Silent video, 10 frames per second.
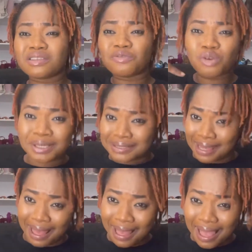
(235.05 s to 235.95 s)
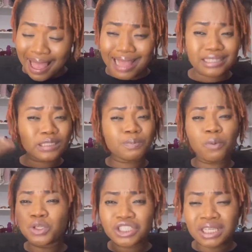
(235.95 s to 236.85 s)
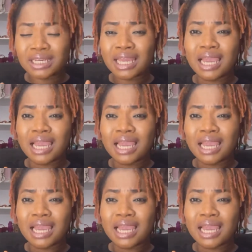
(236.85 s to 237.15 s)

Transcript: influencer. And she's pushing.